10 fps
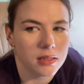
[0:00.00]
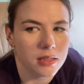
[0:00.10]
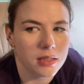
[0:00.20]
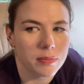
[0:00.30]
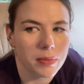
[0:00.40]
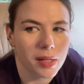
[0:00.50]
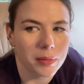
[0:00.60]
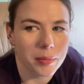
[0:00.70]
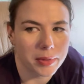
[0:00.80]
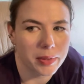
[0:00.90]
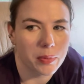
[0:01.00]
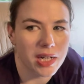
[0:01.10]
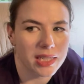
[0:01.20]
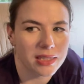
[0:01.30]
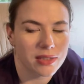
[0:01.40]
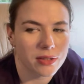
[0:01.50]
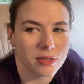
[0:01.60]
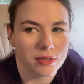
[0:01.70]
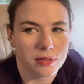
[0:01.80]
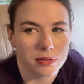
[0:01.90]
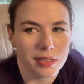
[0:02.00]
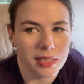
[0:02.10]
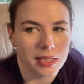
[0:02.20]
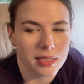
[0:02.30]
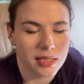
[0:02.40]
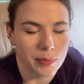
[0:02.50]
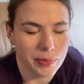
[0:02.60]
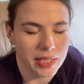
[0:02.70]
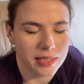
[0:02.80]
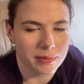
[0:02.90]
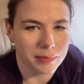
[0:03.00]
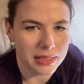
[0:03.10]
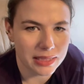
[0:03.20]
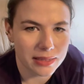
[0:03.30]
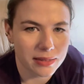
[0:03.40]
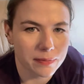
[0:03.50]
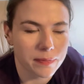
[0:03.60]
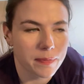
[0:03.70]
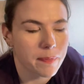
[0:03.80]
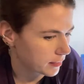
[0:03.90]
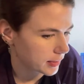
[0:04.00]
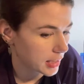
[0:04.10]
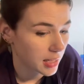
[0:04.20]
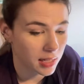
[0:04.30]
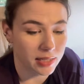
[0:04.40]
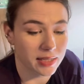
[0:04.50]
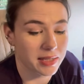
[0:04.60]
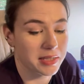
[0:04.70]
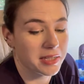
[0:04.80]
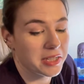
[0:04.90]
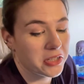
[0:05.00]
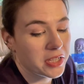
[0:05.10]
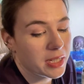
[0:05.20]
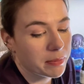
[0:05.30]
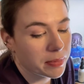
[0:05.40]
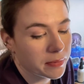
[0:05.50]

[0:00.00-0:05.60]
it's probably wise to keep that in mind. I got the Scotch tape,